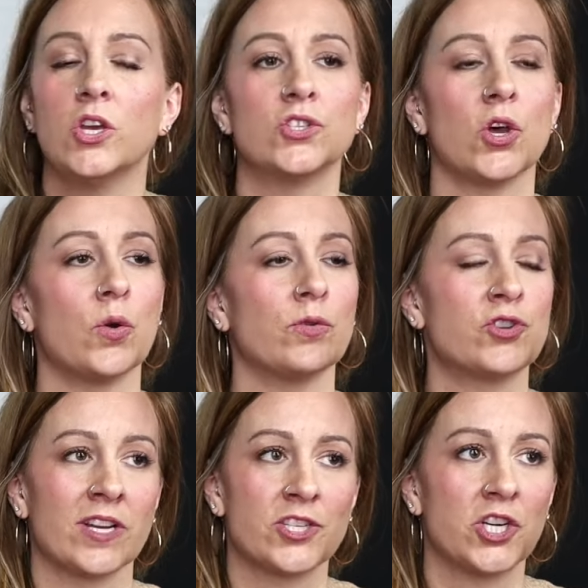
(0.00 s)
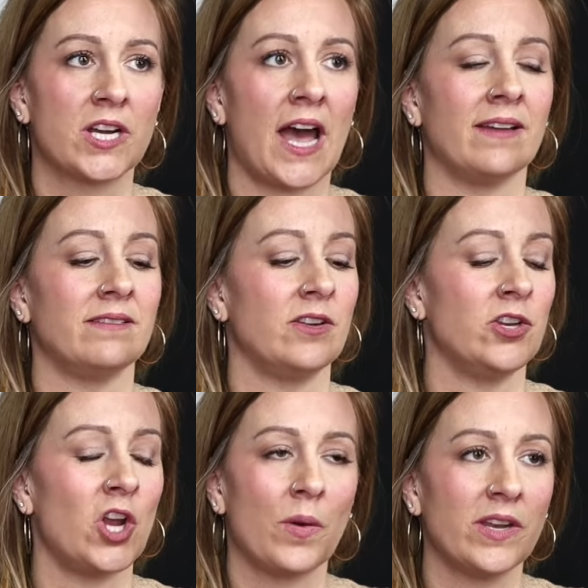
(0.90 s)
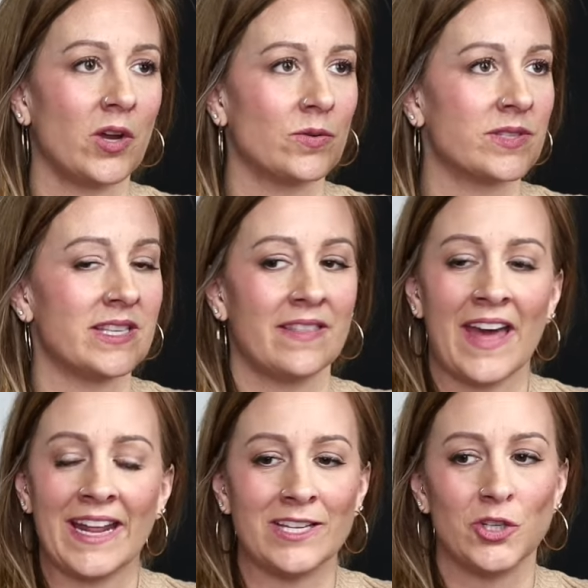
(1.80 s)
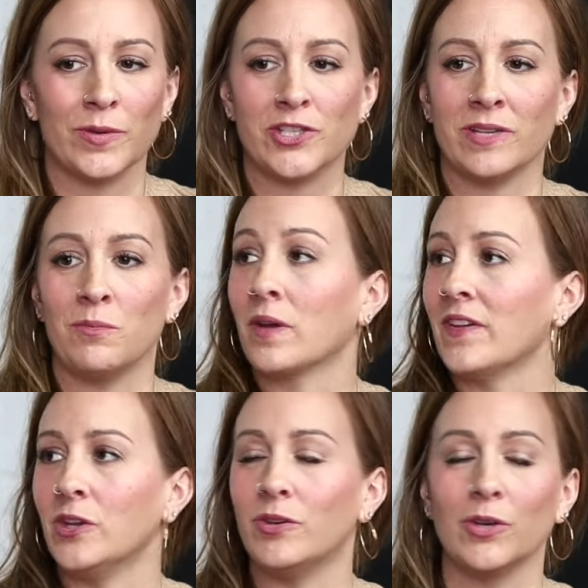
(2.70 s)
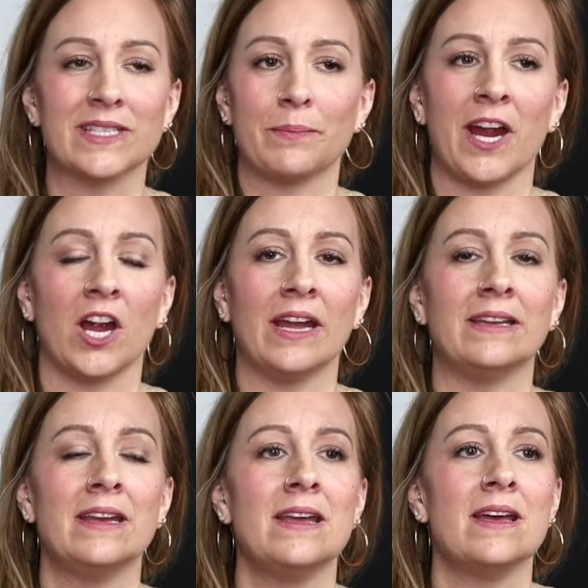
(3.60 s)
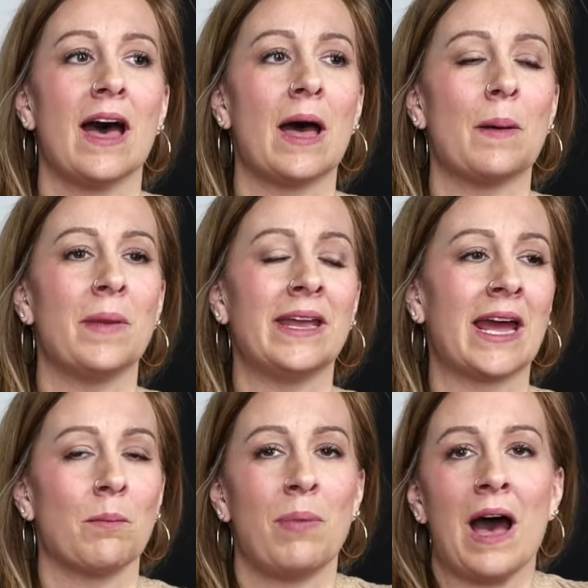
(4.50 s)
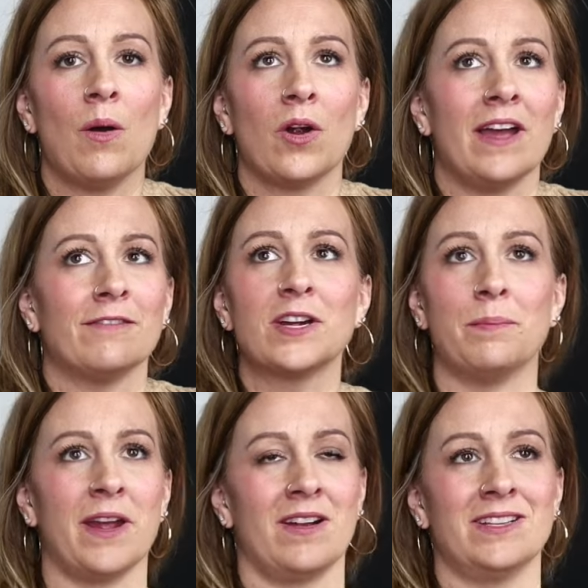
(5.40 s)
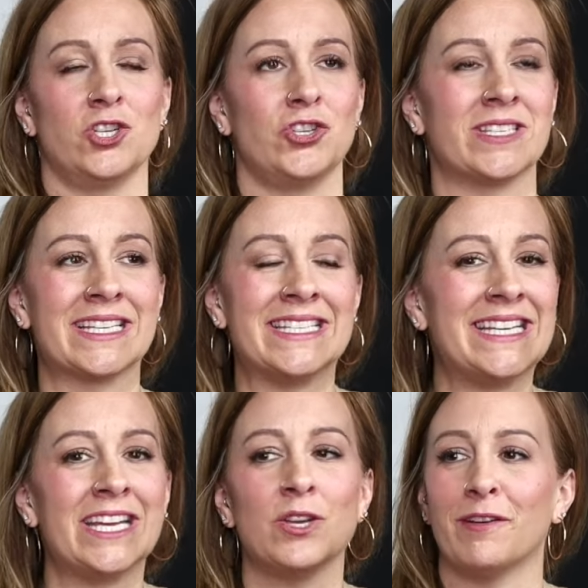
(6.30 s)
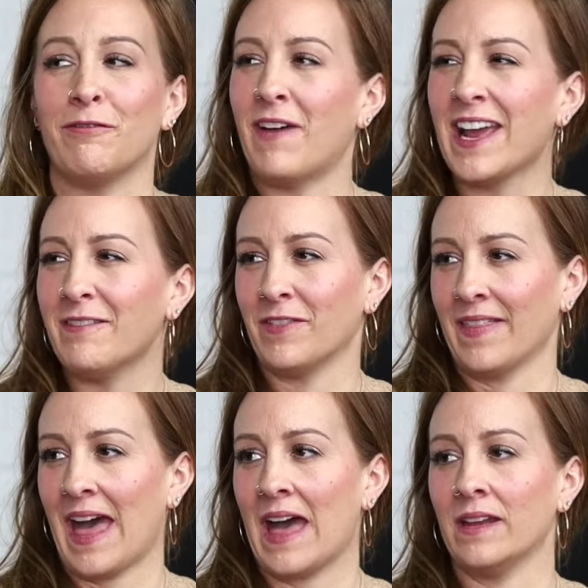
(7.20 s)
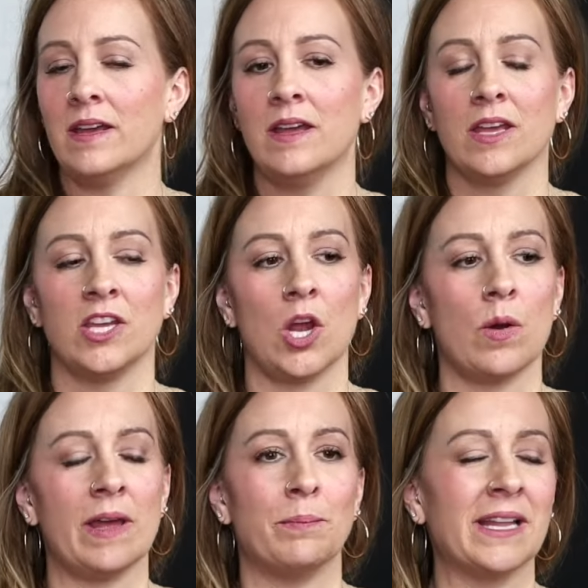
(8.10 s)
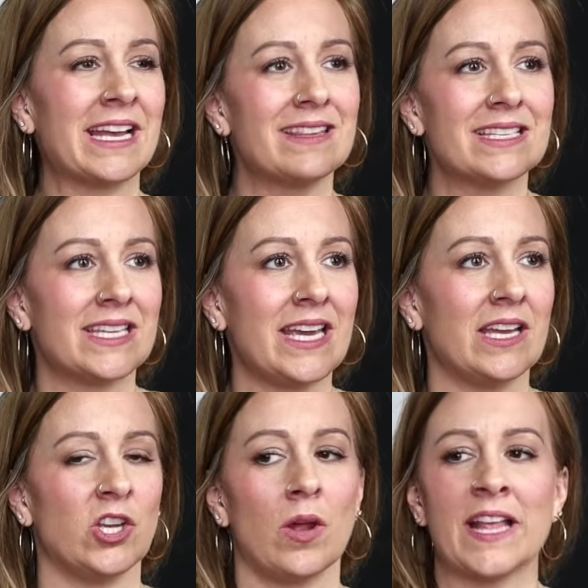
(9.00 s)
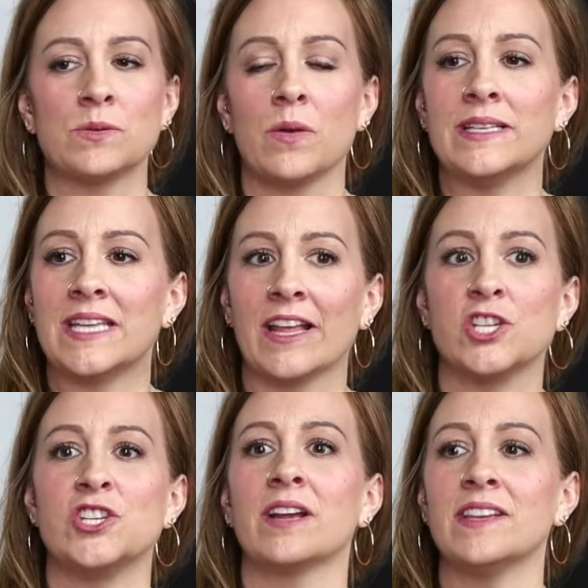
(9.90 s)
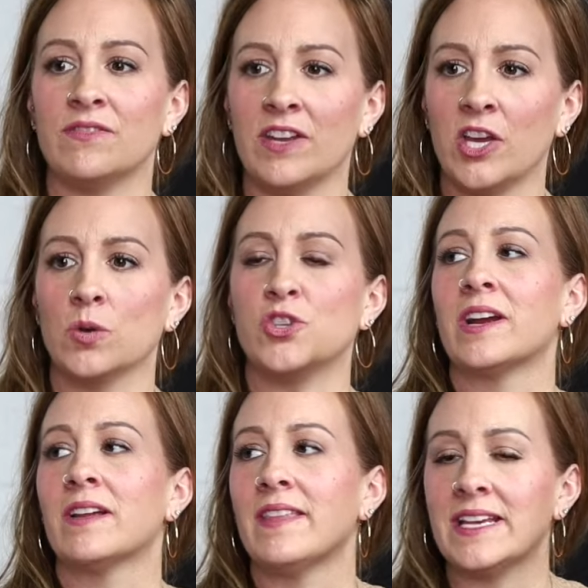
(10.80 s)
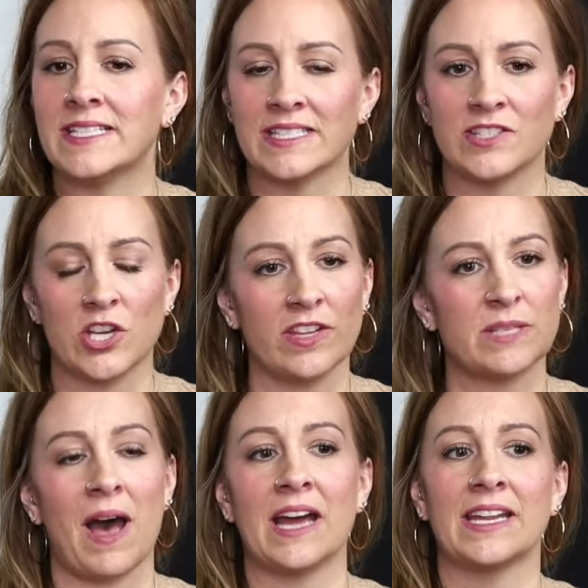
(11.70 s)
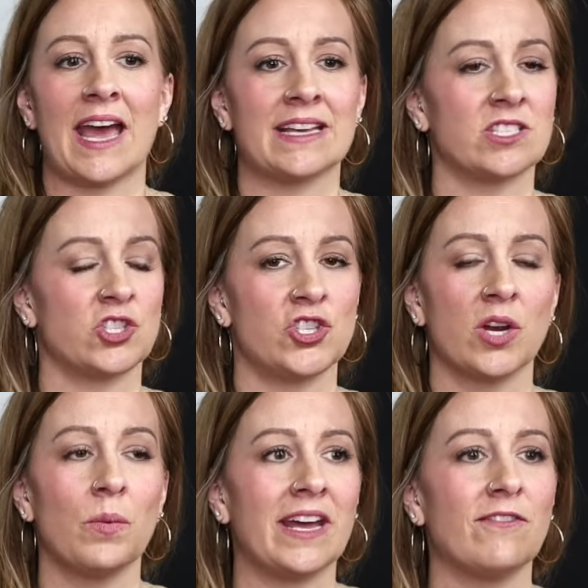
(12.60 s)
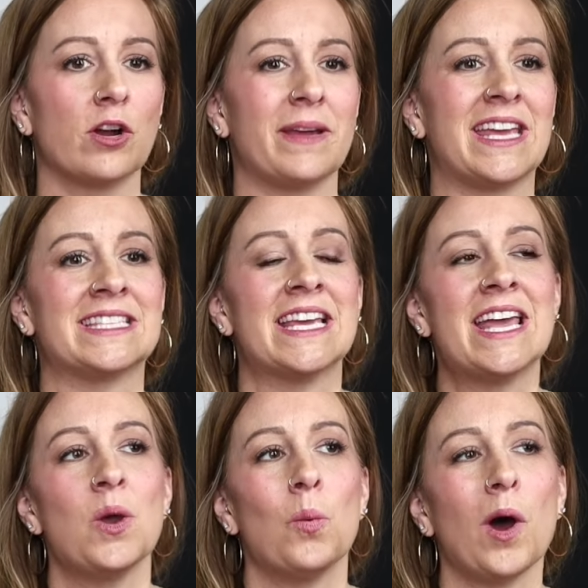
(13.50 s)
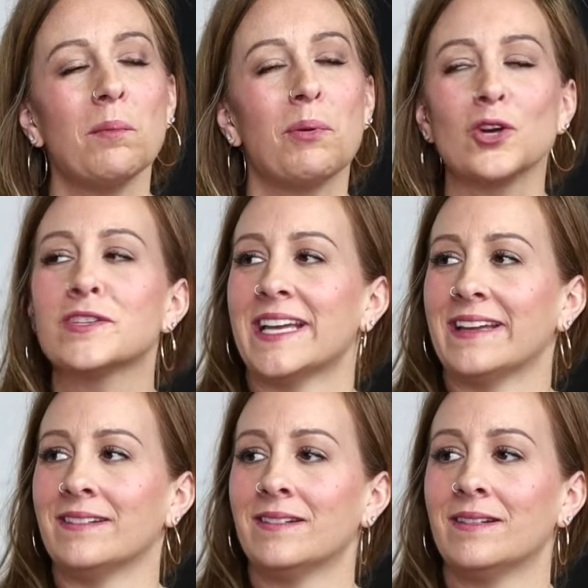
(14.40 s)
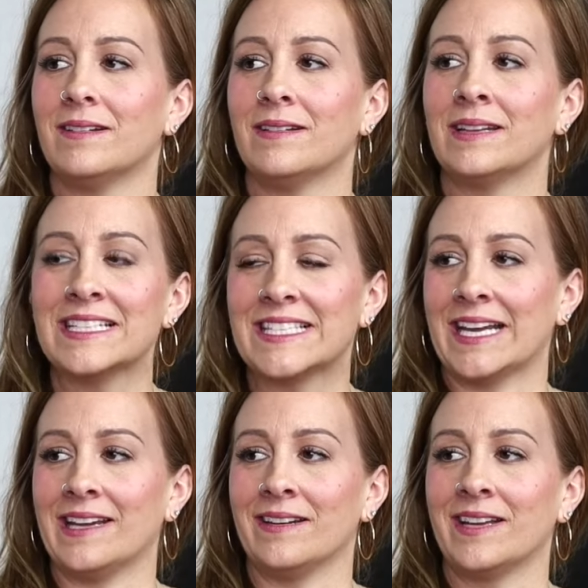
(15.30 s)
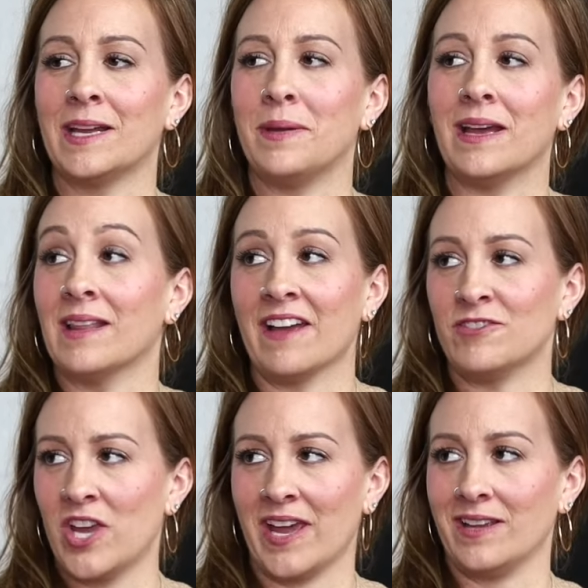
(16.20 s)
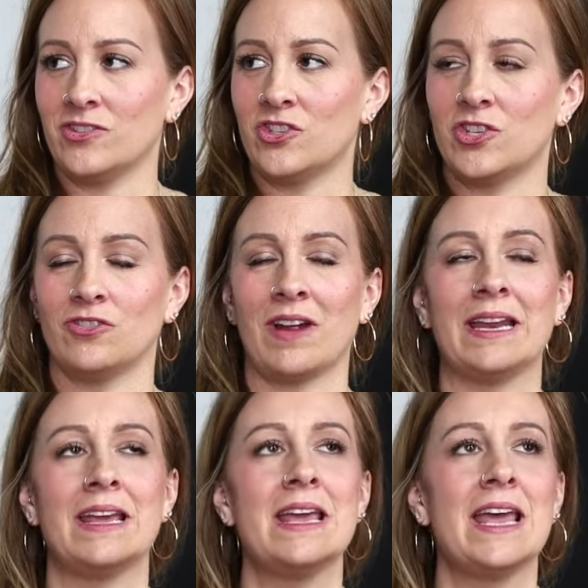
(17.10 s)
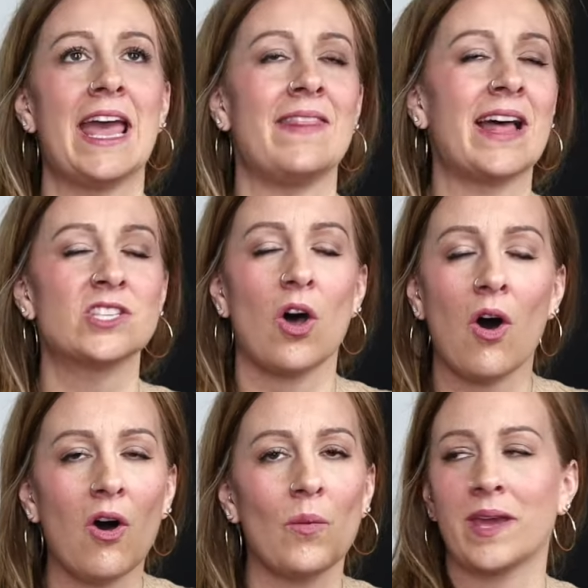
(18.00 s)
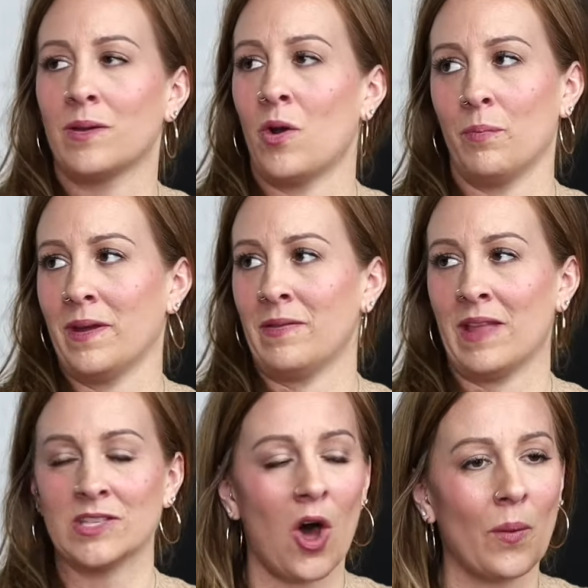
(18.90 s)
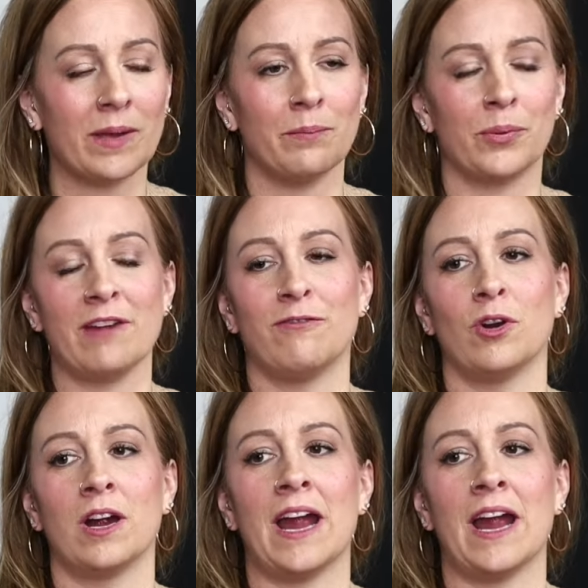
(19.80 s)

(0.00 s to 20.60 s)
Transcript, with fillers: So trust your gut. No one knows that intuition more than you do as a parent. Um, and I empower every parent to just continue to fight for that, you know, and plant the seed. You know, that's why we say, like, share these videos, yeah. these, share these podcasts, share whatever, because one person oh. listening can be a life changed, yeah. right? And that's all we can hope and that's all we can pray for.